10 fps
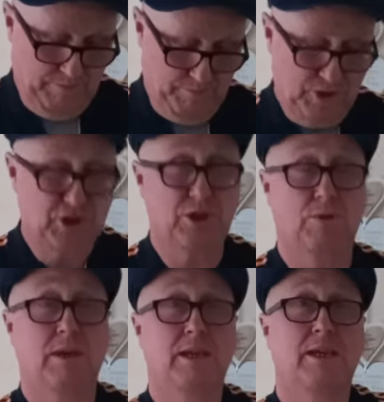and
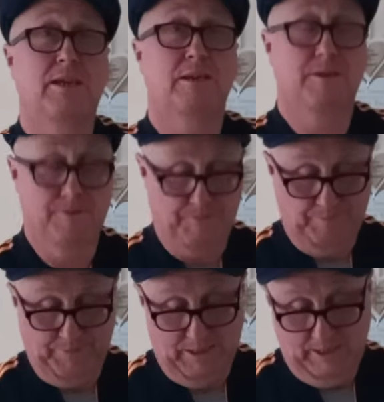patchouli.
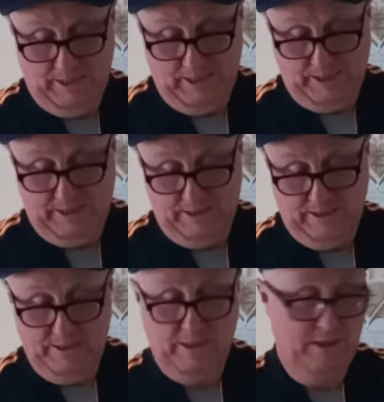And in
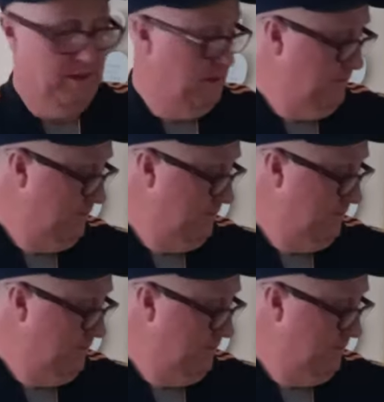the